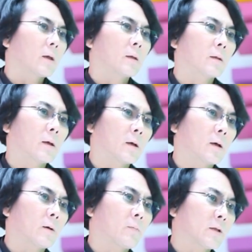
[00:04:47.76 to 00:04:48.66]
And
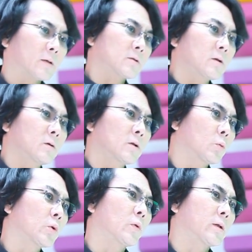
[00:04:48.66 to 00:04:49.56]
but still,
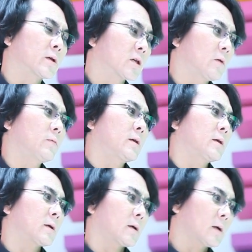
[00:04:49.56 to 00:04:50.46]
we want to keep the